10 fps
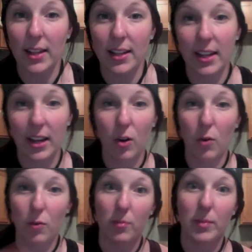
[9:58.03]
Like they
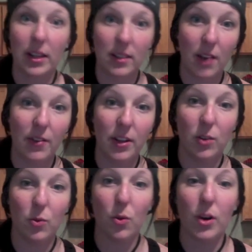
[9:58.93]
go from like loving
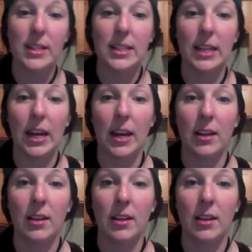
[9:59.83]
you crazy